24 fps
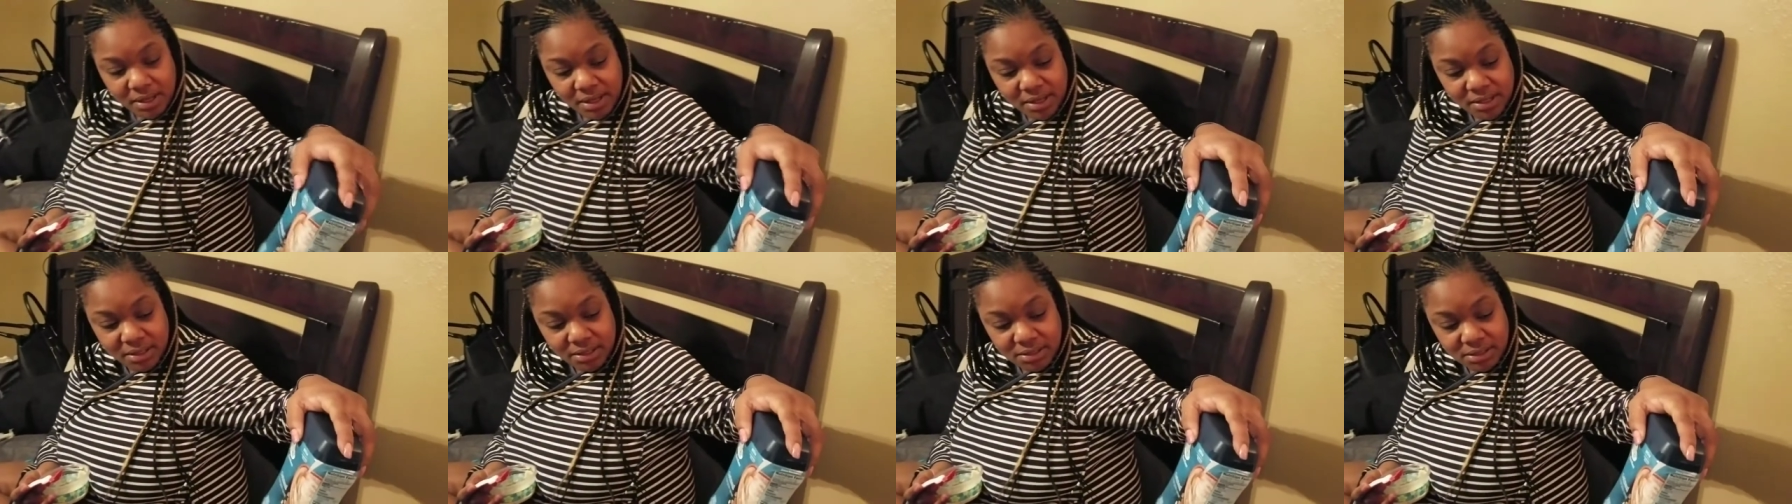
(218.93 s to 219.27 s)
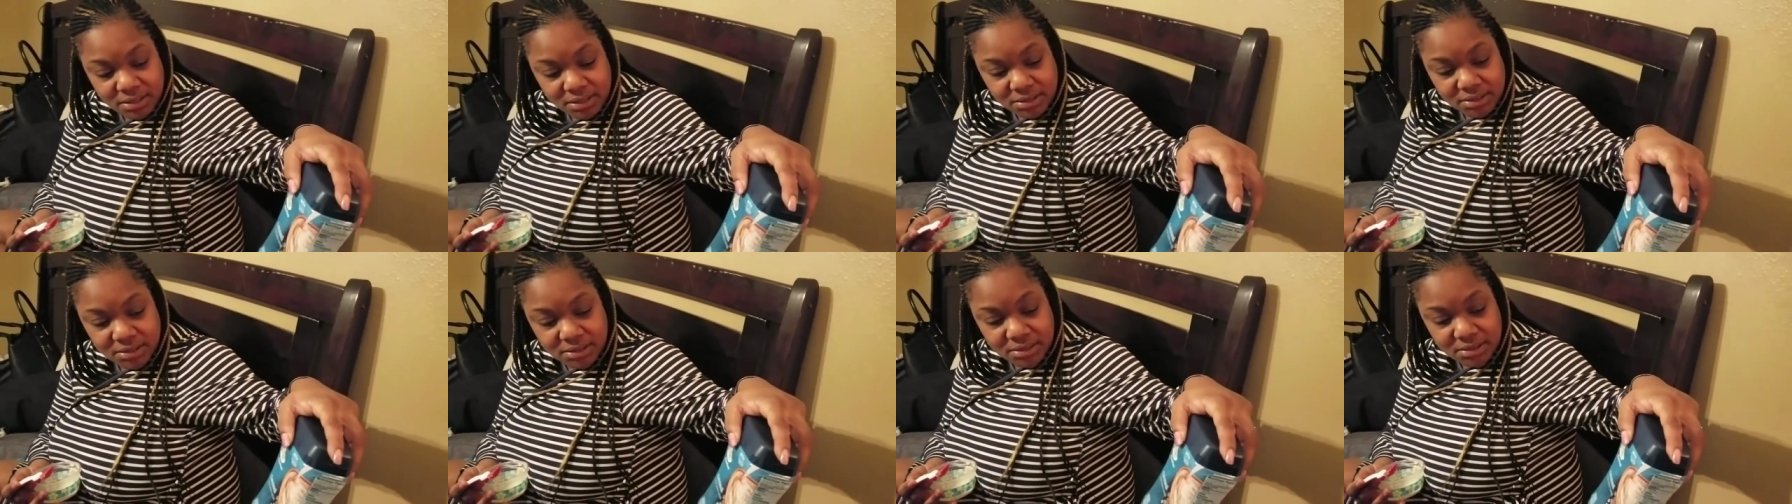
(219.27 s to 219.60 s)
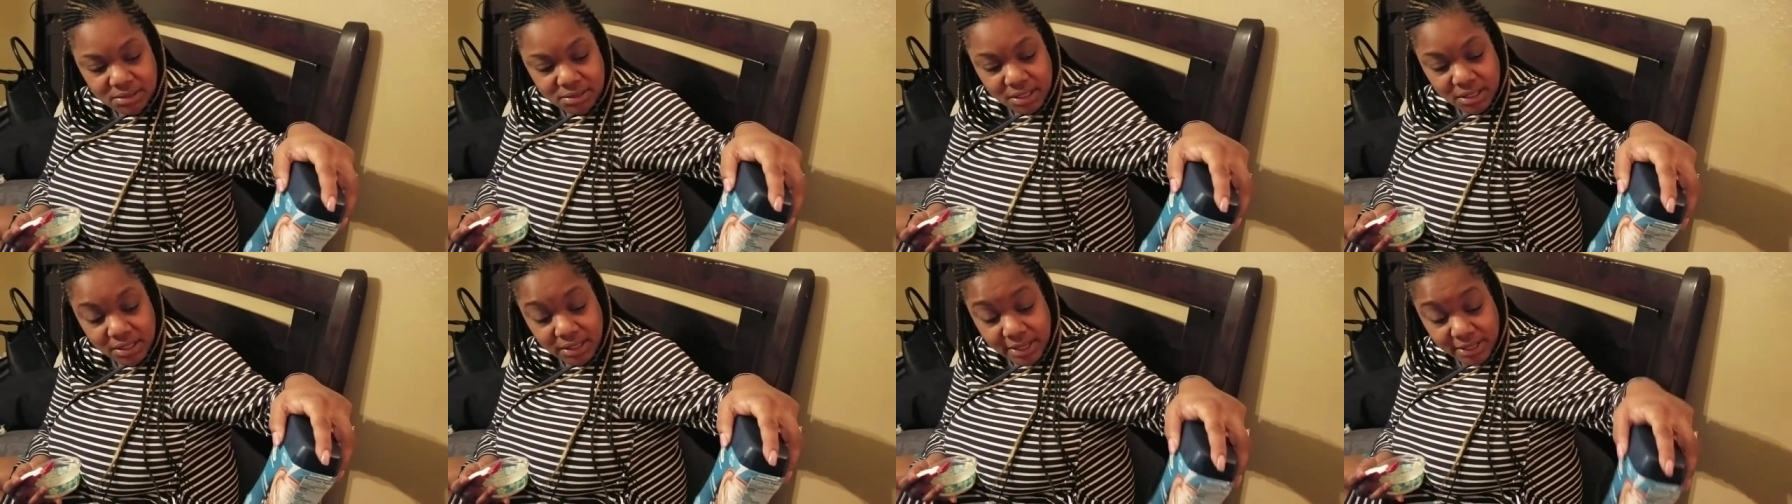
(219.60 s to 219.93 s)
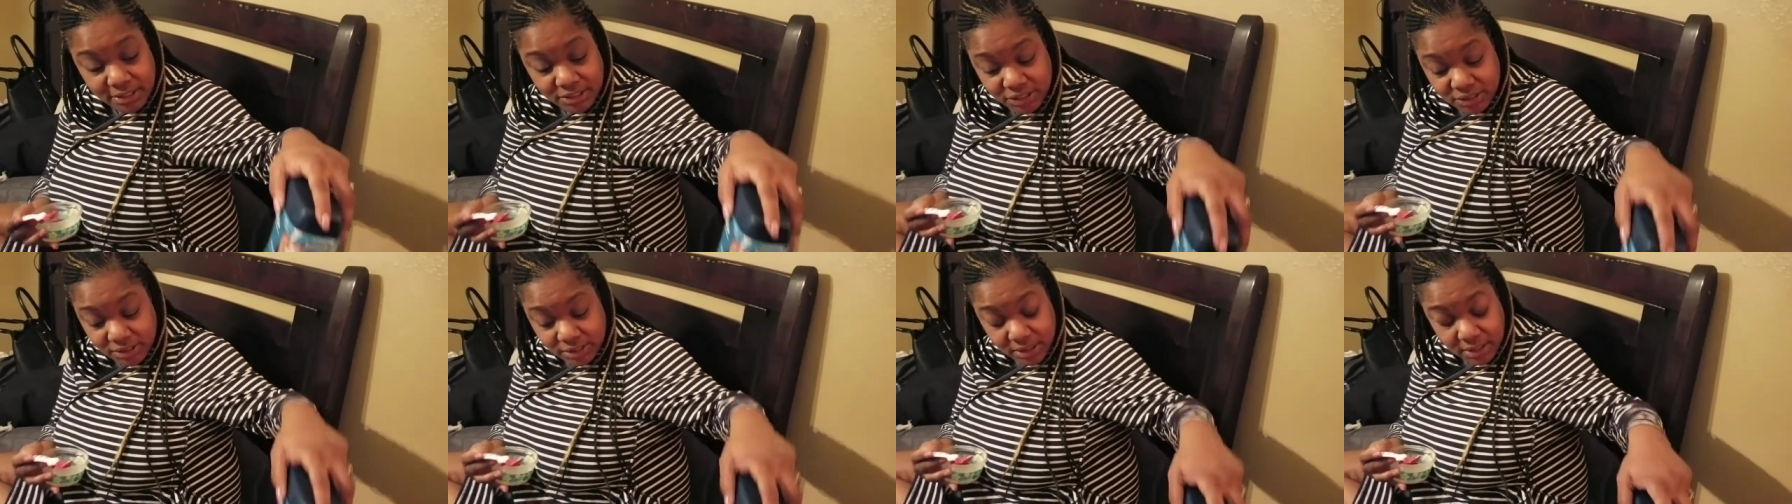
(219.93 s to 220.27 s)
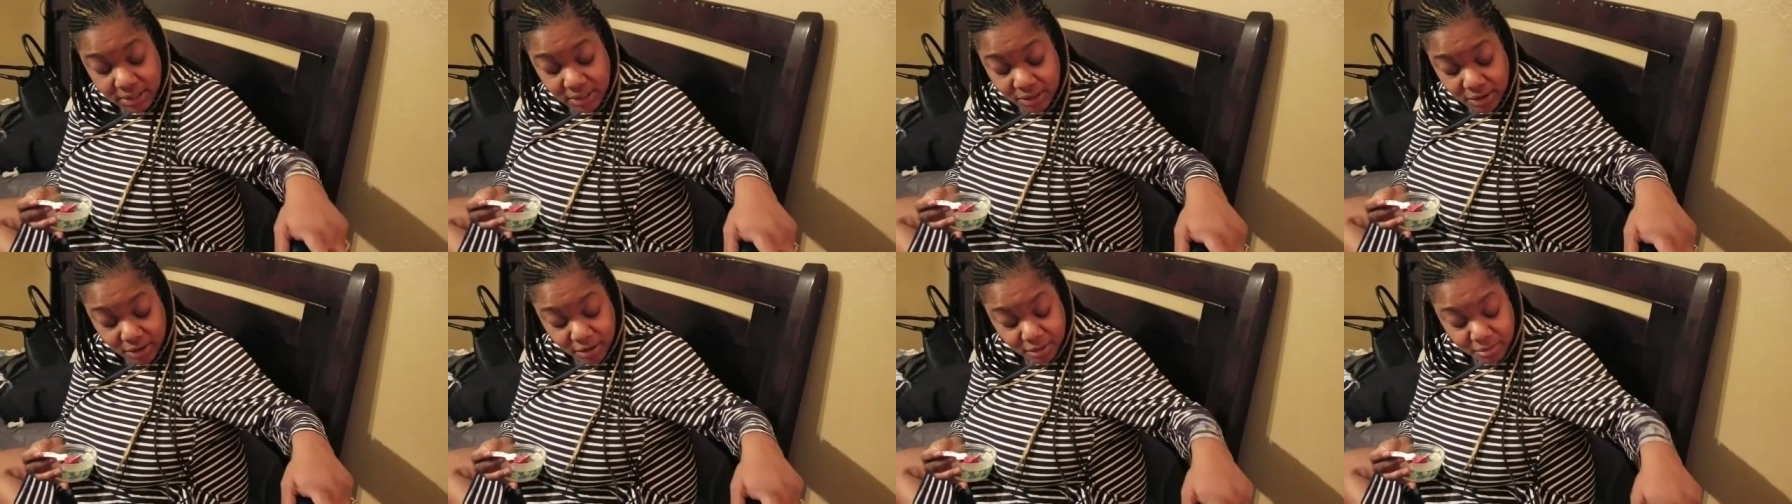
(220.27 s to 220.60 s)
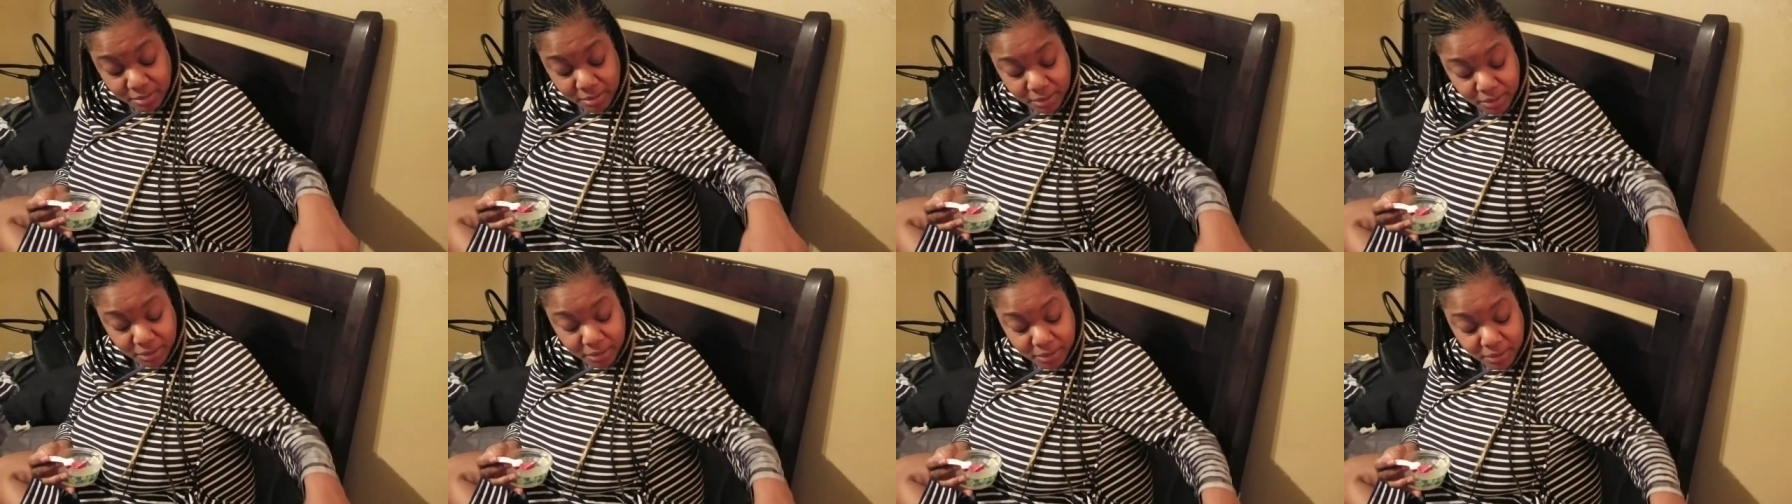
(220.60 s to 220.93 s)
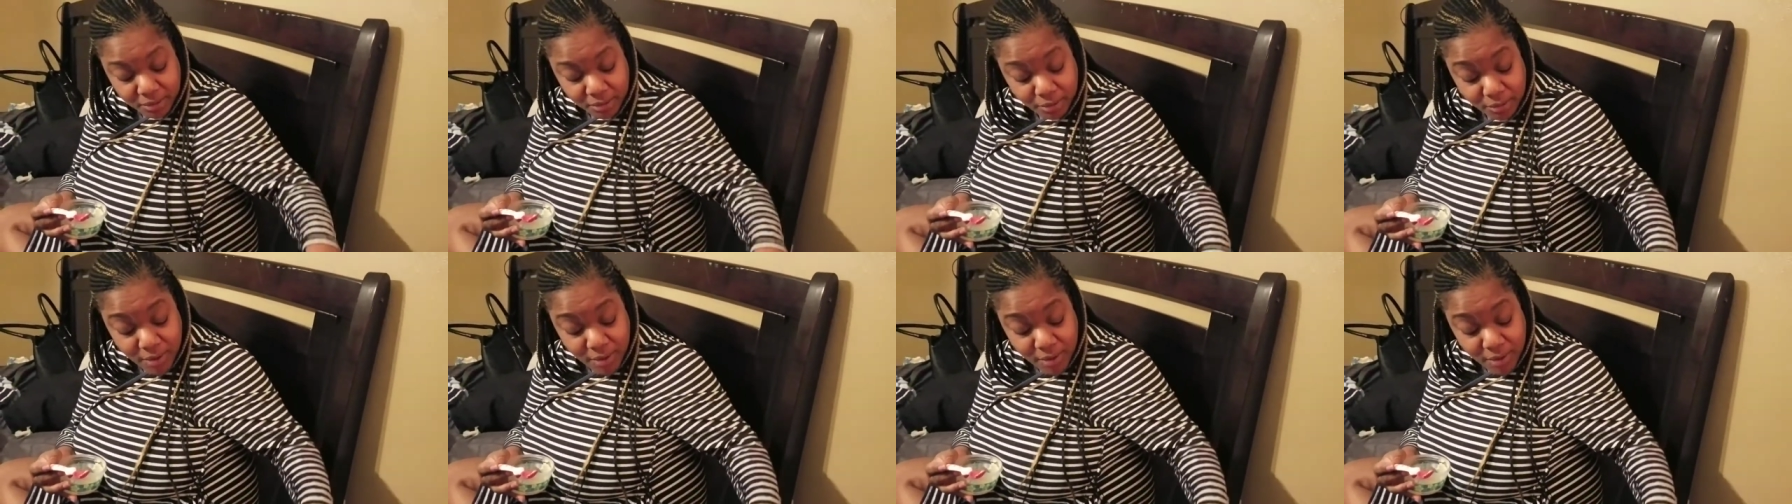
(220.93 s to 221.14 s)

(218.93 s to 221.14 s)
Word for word: because allegedly Gerber